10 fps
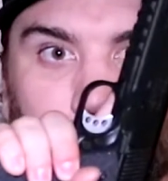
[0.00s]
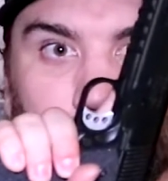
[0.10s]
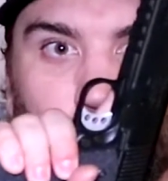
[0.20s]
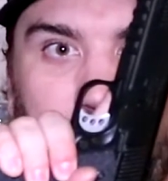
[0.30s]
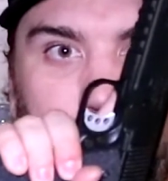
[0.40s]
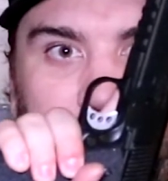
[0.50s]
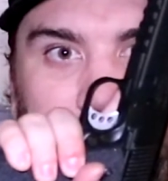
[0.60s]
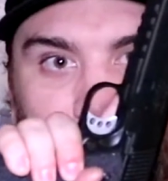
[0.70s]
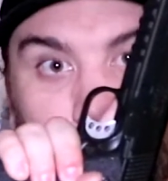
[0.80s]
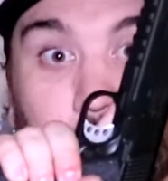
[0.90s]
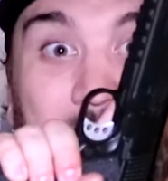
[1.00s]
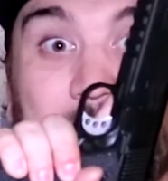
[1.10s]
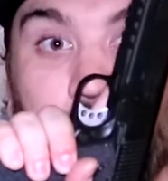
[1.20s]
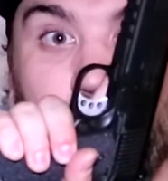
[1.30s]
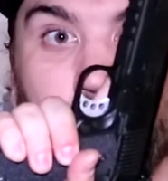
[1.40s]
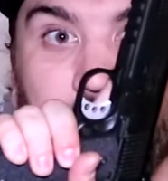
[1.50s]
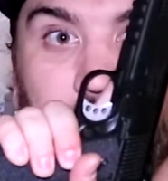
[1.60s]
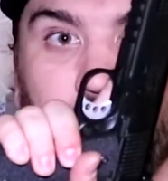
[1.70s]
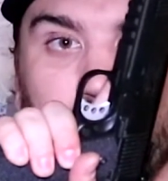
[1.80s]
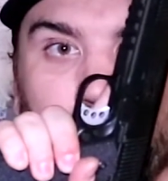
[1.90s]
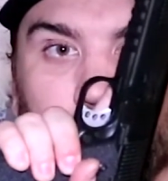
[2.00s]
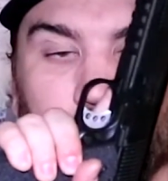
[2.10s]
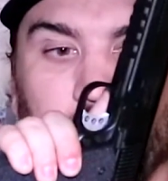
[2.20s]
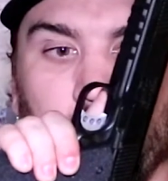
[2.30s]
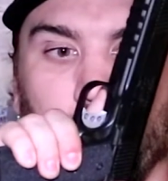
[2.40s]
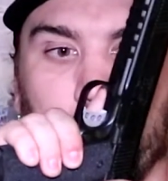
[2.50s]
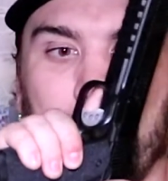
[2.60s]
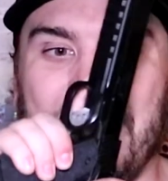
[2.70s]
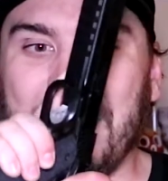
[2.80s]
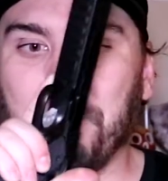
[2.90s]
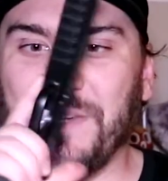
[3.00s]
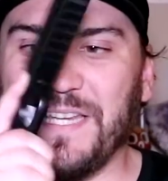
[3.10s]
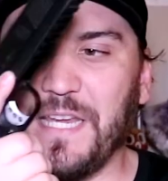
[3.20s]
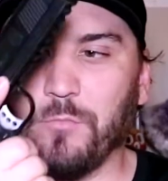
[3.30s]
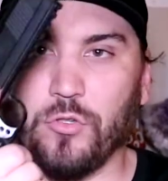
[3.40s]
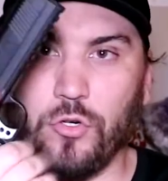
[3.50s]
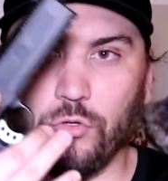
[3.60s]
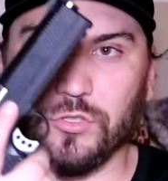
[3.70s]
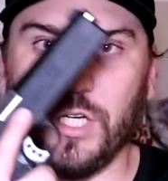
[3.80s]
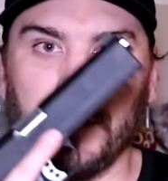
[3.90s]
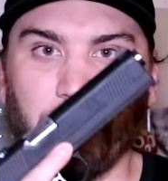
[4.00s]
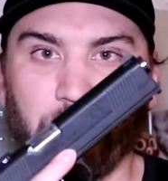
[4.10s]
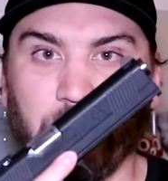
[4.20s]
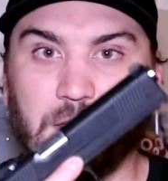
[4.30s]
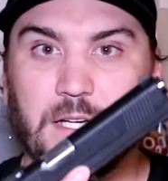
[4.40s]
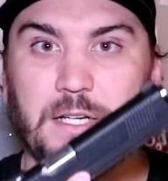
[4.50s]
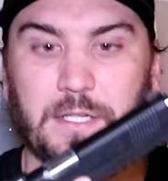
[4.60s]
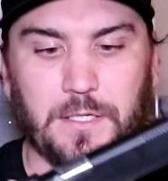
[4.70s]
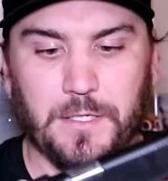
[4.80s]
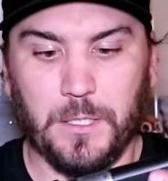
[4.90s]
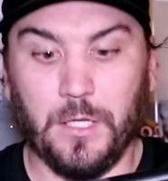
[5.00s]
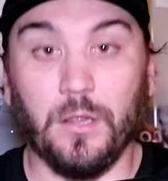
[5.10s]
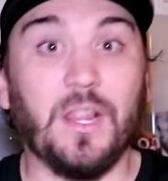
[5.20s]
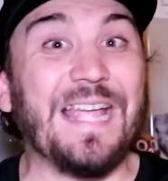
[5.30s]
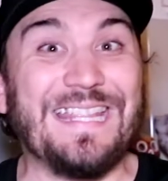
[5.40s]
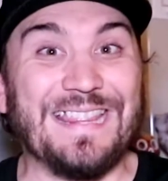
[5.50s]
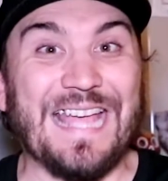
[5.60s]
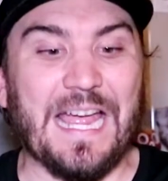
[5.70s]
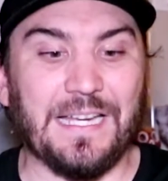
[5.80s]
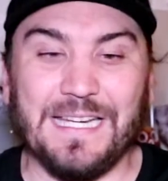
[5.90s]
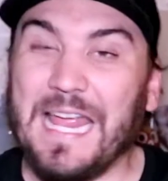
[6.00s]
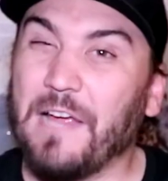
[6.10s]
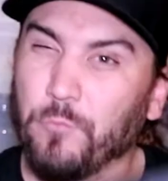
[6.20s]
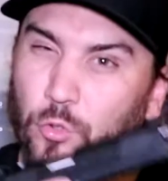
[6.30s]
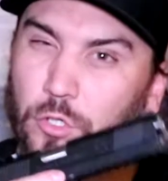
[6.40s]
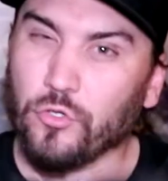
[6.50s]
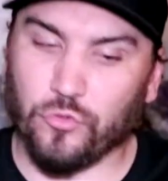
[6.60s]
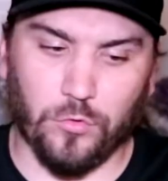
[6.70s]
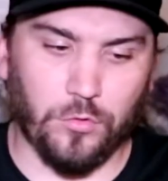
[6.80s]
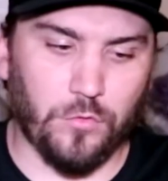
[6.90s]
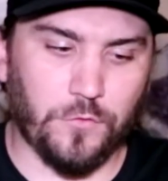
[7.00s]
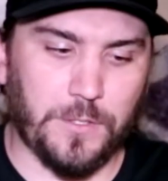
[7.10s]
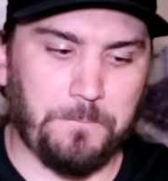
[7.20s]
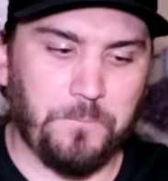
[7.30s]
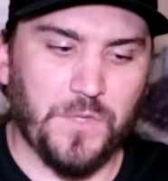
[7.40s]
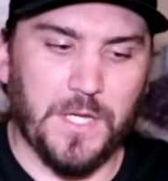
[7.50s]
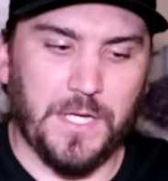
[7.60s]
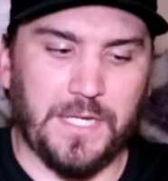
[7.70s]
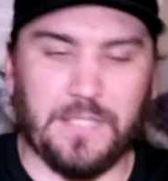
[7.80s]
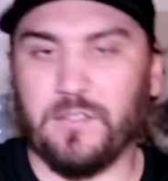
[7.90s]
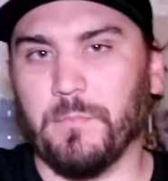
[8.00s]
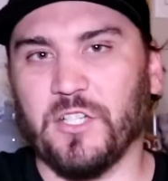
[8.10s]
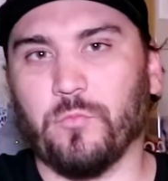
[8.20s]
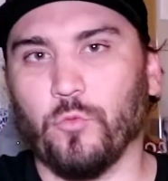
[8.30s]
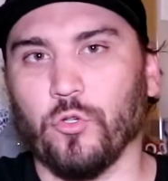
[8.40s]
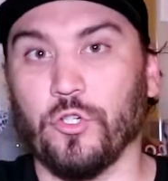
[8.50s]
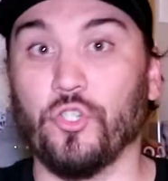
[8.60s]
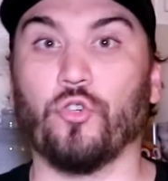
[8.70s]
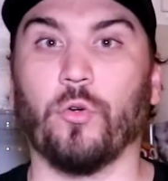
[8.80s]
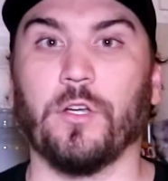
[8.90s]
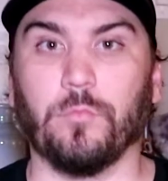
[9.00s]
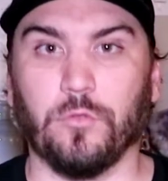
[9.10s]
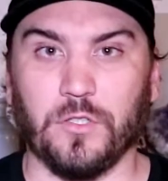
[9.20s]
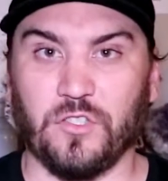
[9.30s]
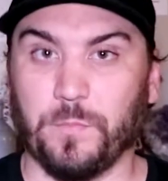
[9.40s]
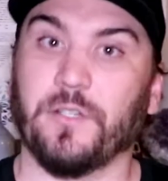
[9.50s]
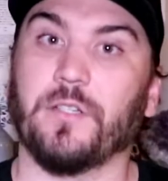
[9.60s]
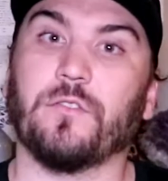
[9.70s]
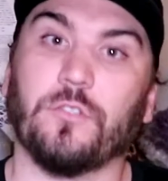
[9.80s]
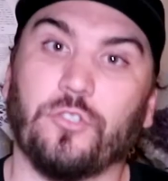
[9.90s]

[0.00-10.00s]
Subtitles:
goes way past where my palm is. So by being able to hold on to the gun like that and have more control over it, it's a much more enjoyable experience to